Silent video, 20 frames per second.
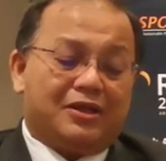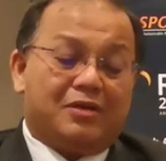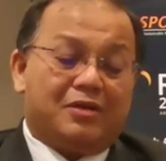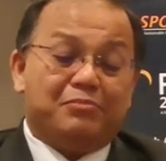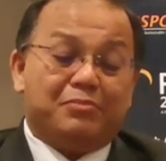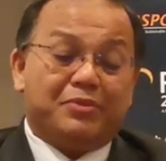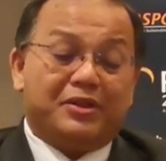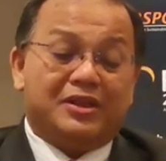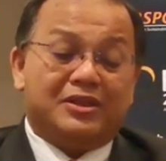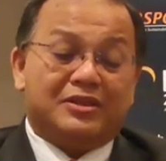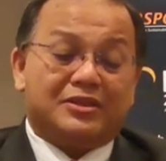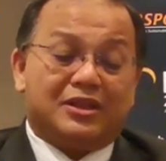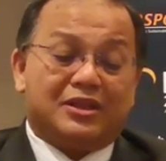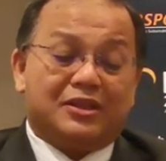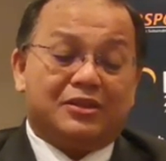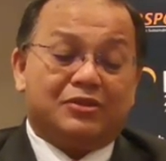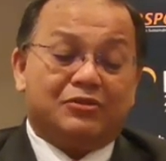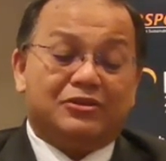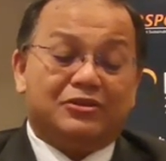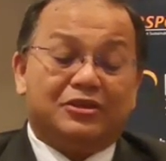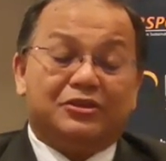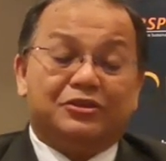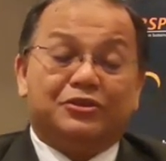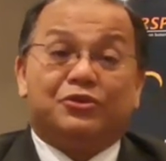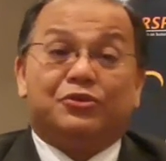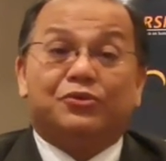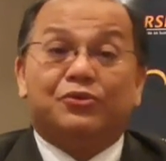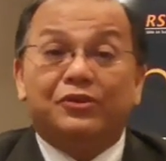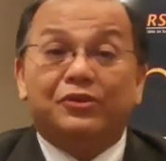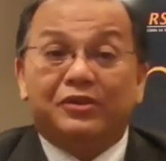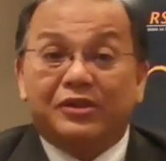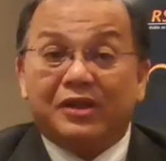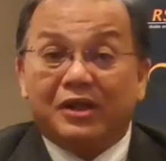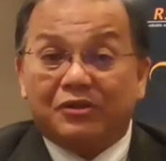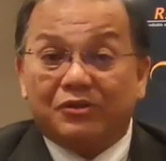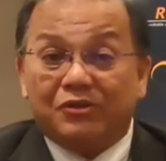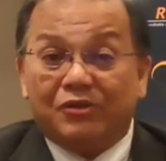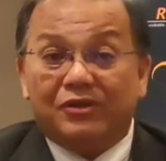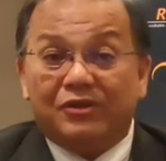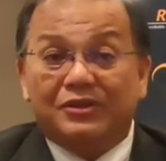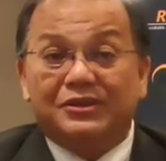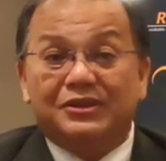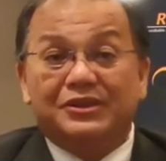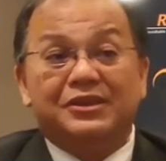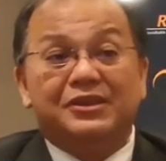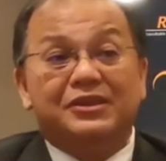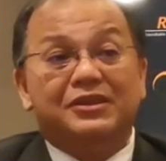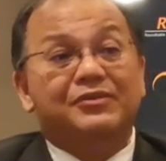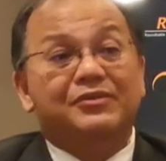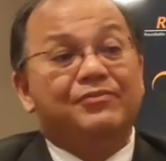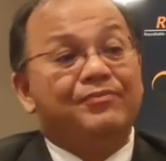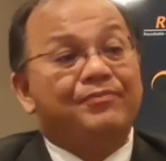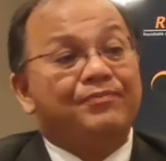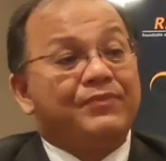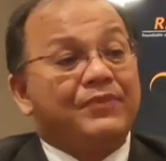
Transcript: companies are using drone technology.